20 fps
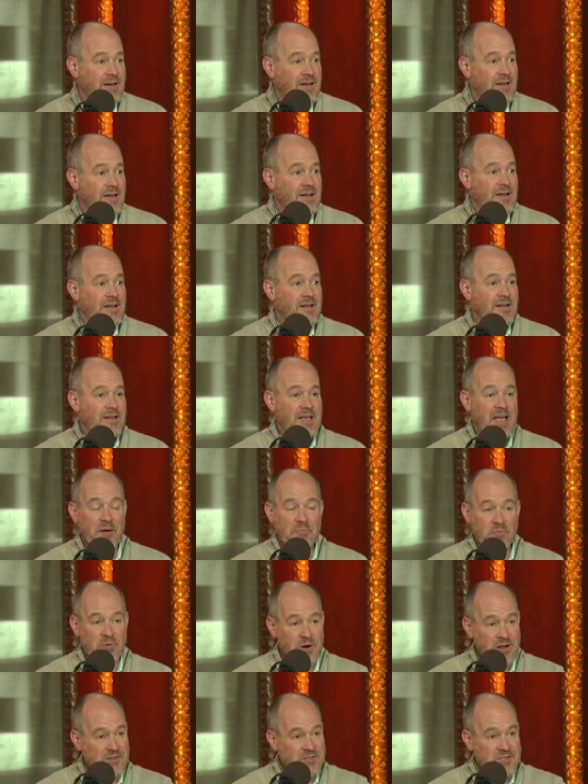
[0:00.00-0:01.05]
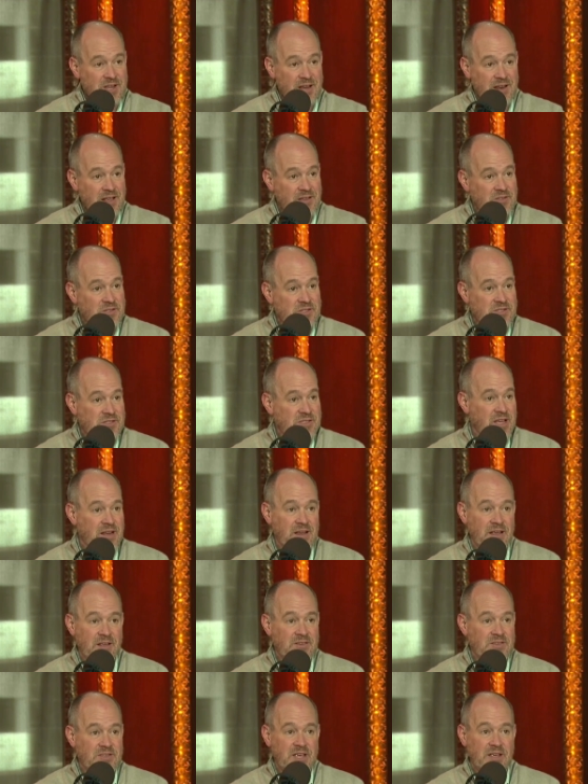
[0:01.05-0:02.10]
yeah, Prince did Prince his did
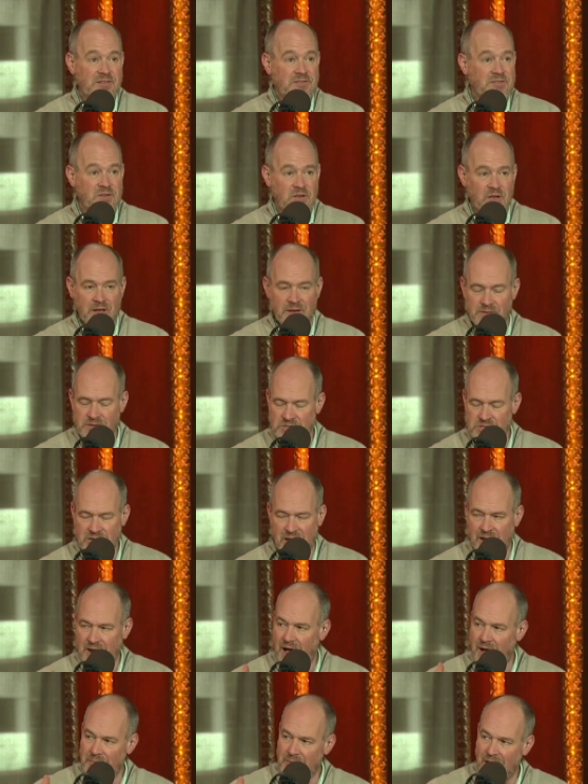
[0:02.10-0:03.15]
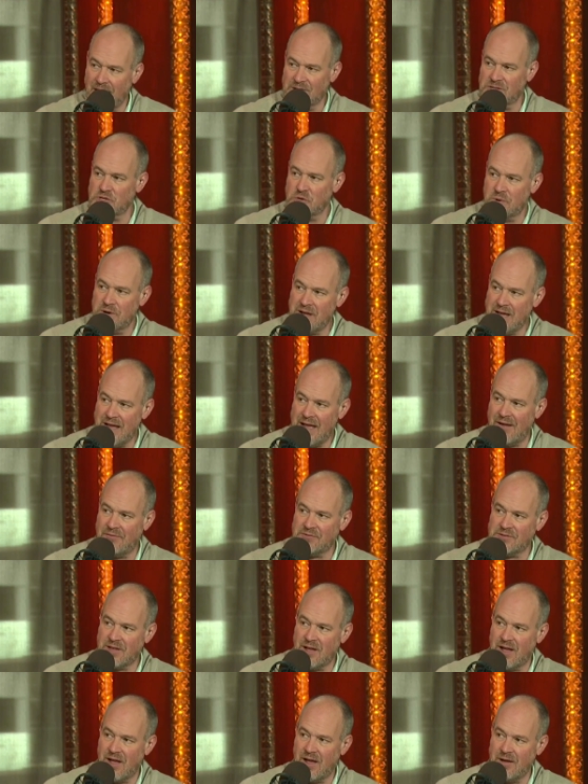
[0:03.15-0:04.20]
his it, it said I'm not doing a
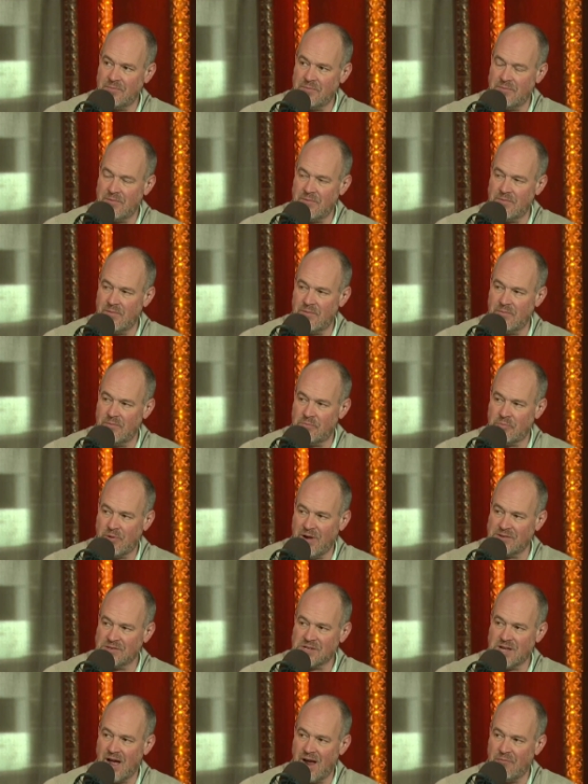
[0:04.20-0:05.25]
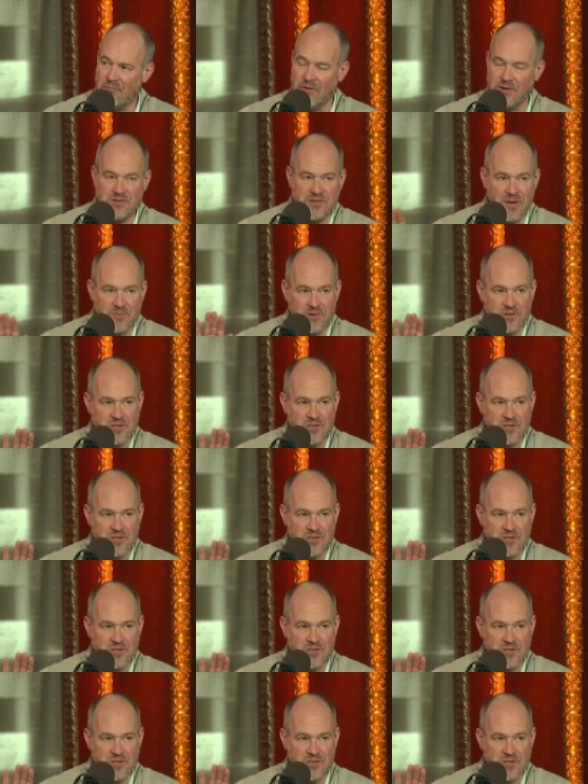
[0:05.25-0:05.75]
halftime concert. press conference. I'm